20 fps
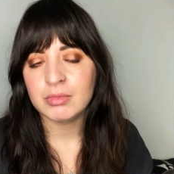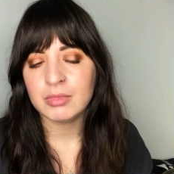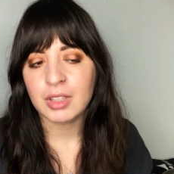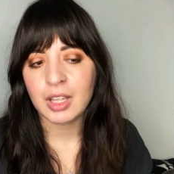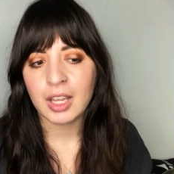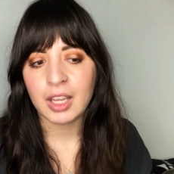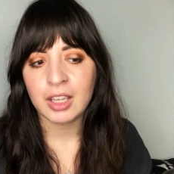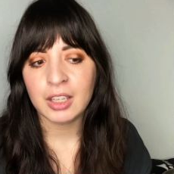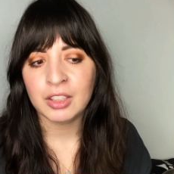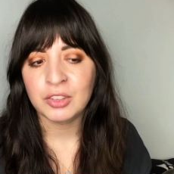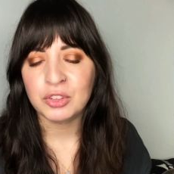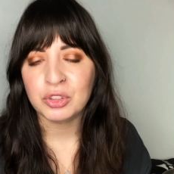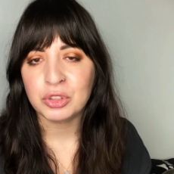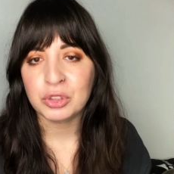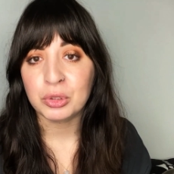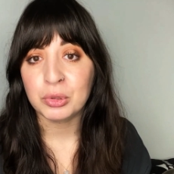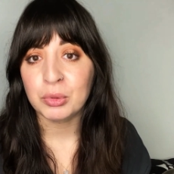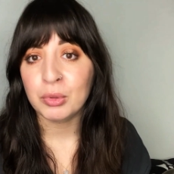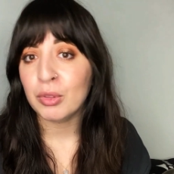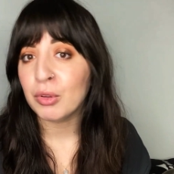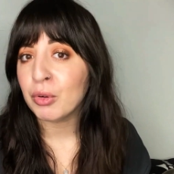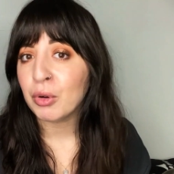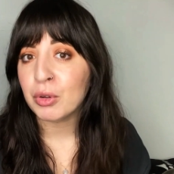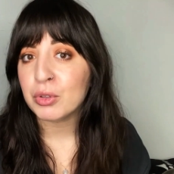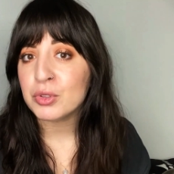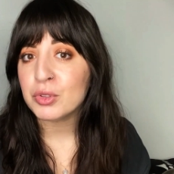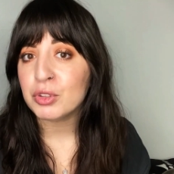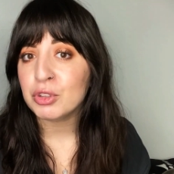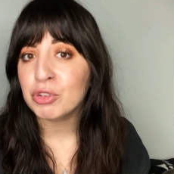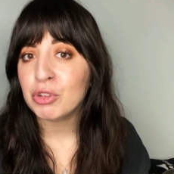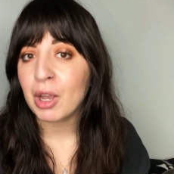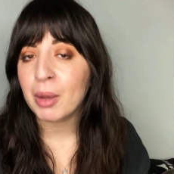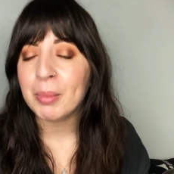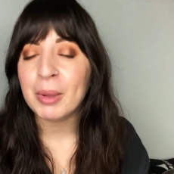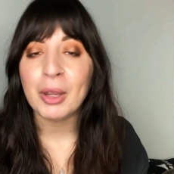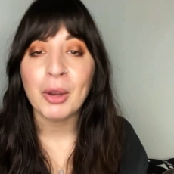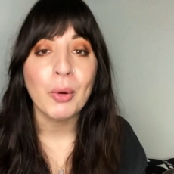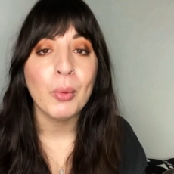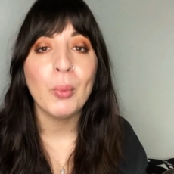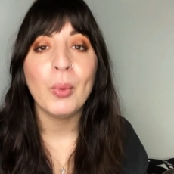like do the grocery
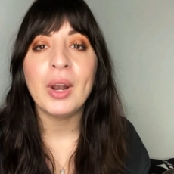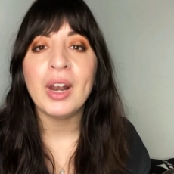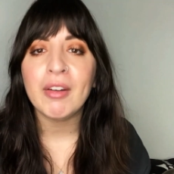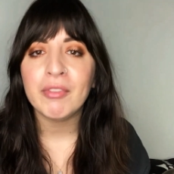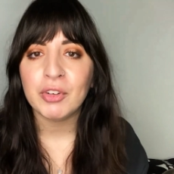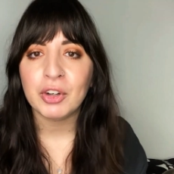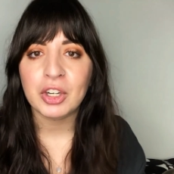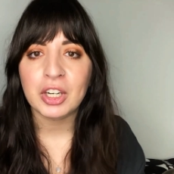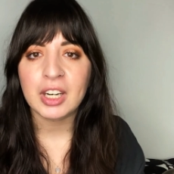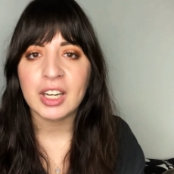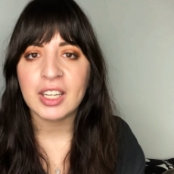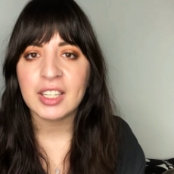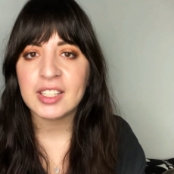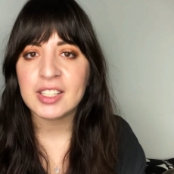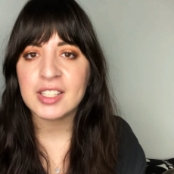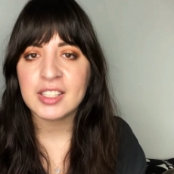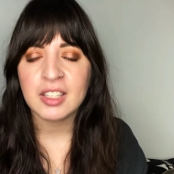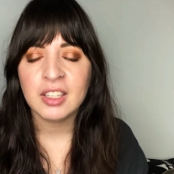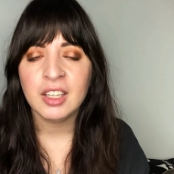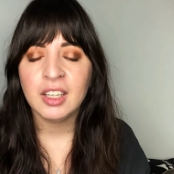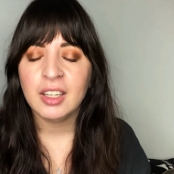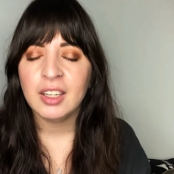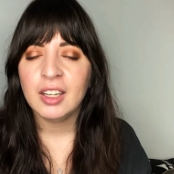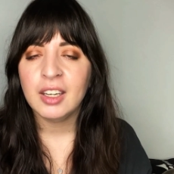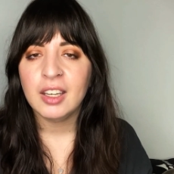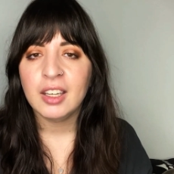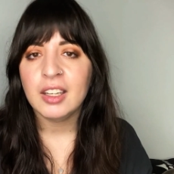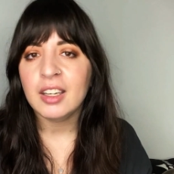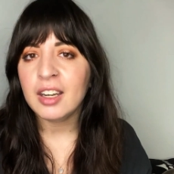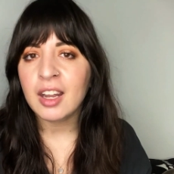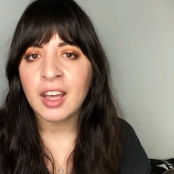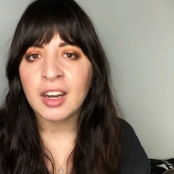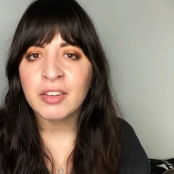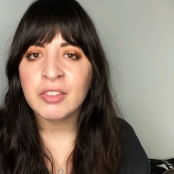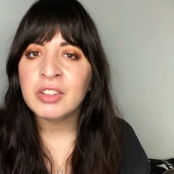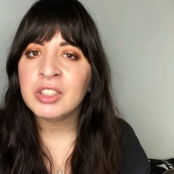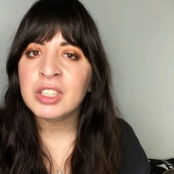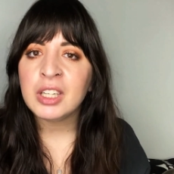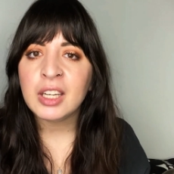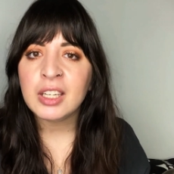shopping or whatever it is. Not
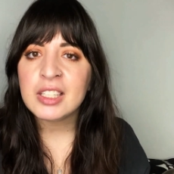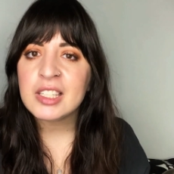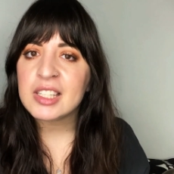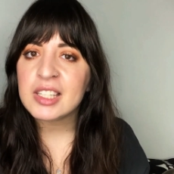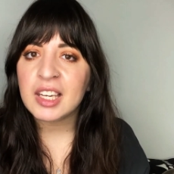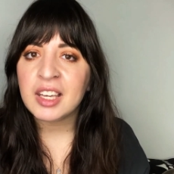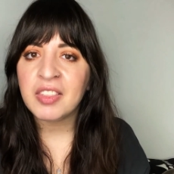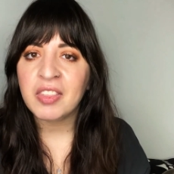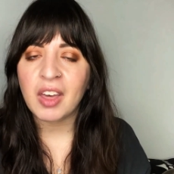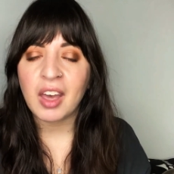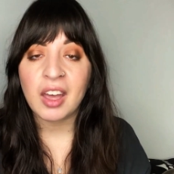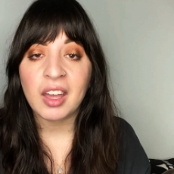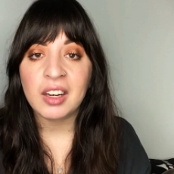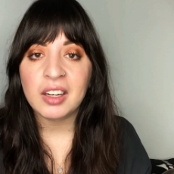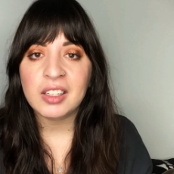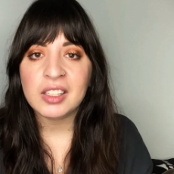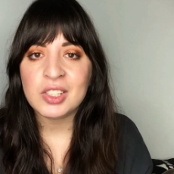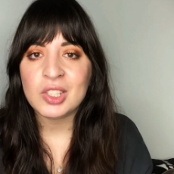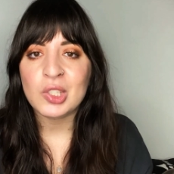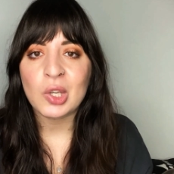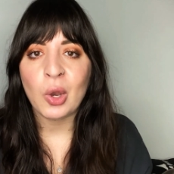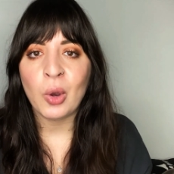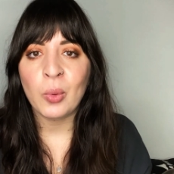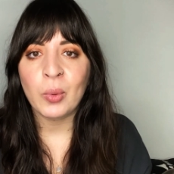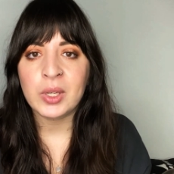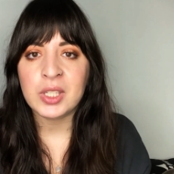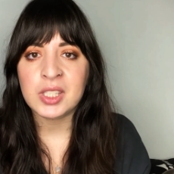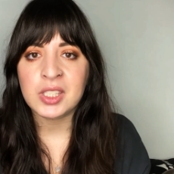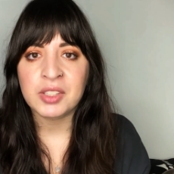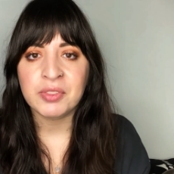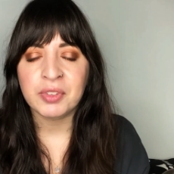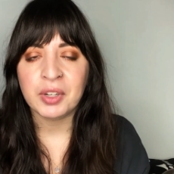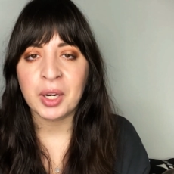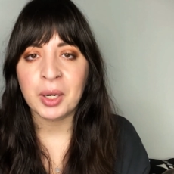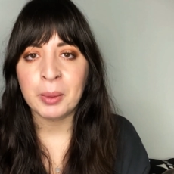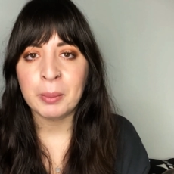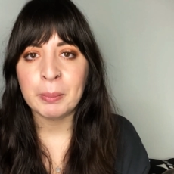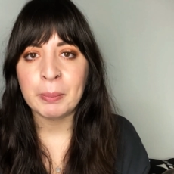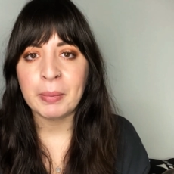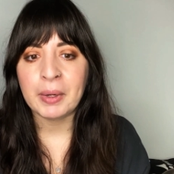every day is like that. It's always
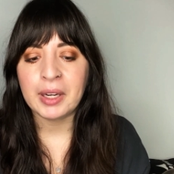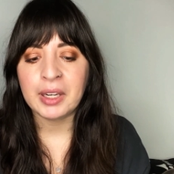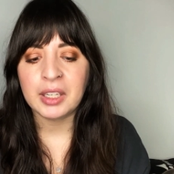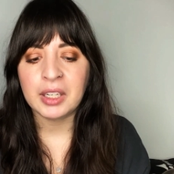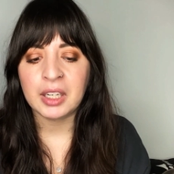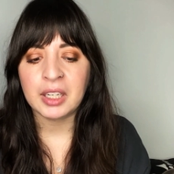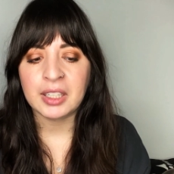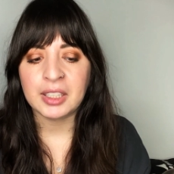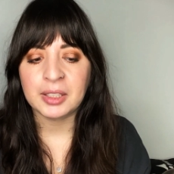different, but